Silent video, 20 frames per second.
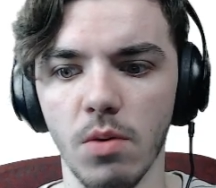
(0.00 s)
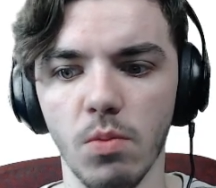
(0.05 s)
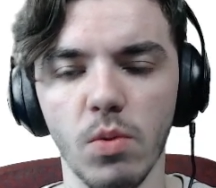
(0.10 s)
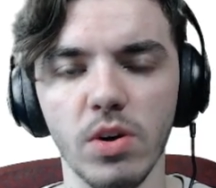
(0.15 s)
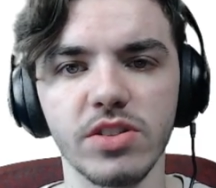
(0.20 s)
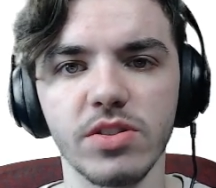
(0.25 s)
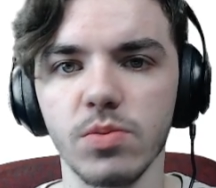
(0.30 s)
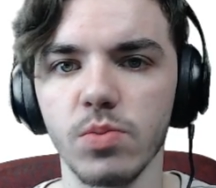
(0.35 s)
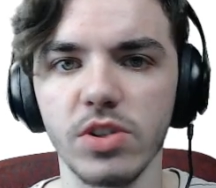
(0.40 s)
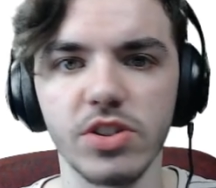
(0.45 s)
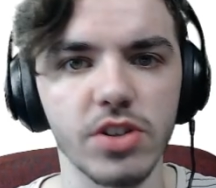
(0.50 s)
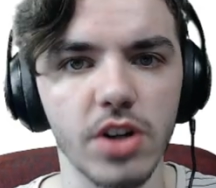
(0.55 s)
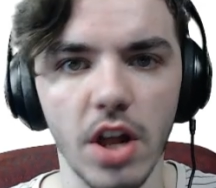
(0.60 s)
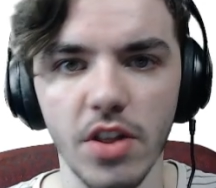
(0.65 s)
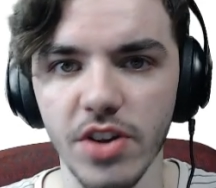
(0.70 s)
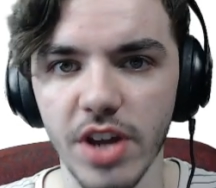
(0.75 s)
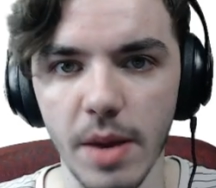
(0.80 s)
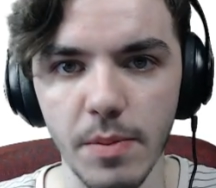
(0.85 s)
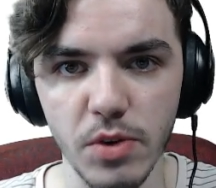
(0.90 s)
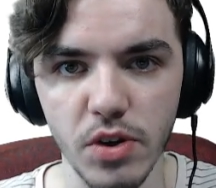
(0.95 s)
what's what's another
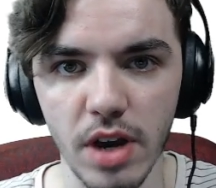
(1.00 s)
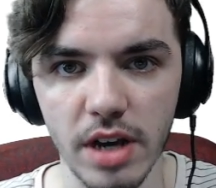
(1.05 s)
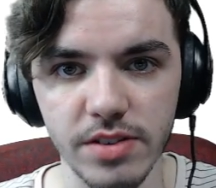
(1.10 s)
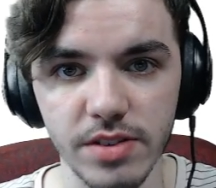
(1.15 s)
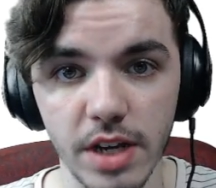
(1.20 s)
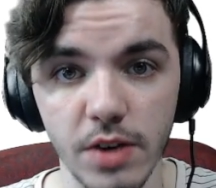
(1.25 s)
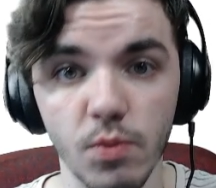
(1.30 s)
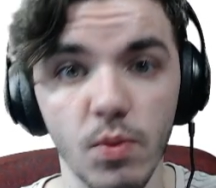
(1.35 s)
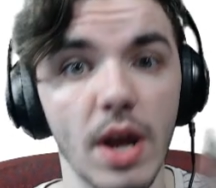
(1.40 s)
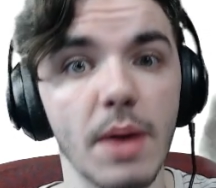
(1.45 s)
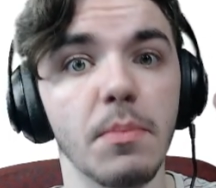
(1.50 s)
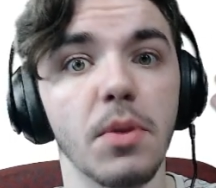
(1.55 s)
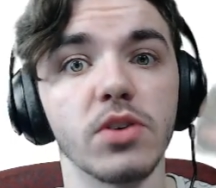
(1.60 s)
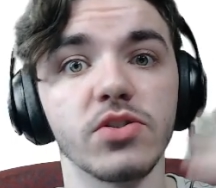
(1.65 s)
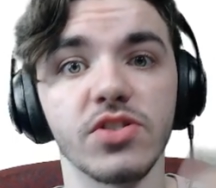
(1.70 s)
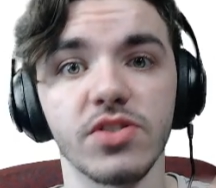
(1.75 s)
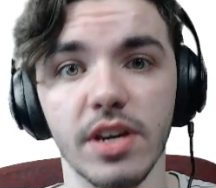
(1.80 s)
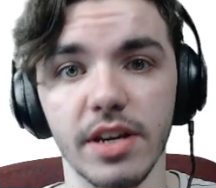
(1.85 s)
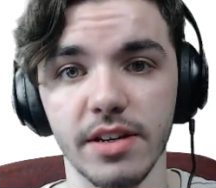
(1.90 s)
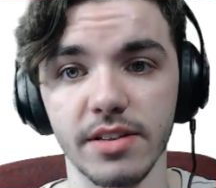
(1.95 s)
game you guys like? Rainbow
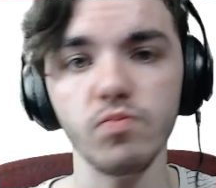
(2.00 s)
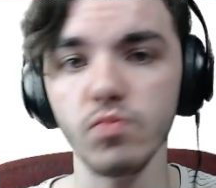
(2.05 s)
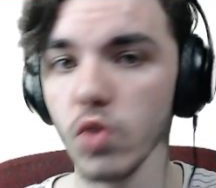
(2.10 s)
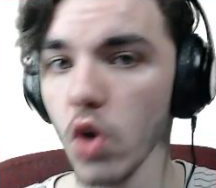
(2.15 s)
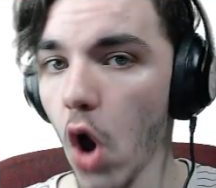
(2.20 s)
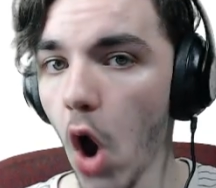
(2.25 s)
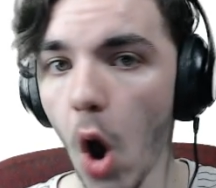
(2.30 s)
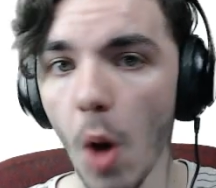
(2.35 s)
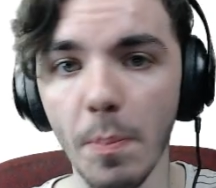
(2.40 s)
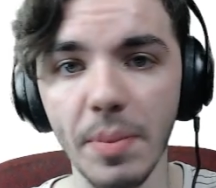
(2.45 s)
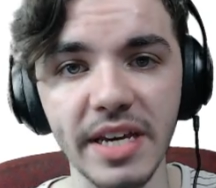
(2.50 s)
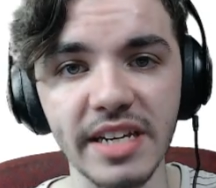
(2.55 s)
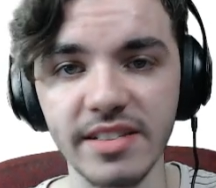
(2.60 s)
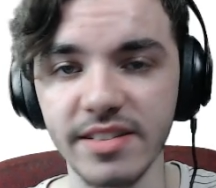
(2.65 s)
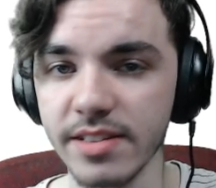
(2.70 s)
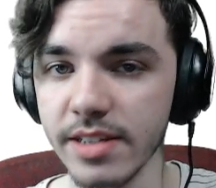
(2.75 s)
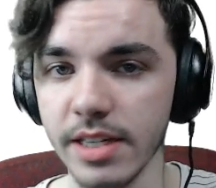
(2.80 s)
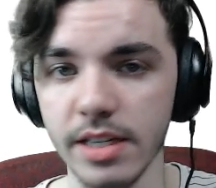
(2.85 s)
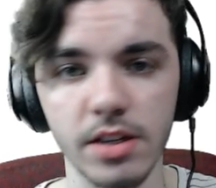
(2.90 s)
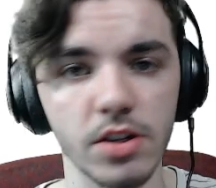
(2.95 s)
Six, all
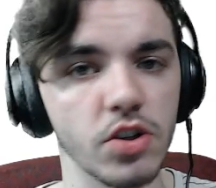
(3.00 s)
PC.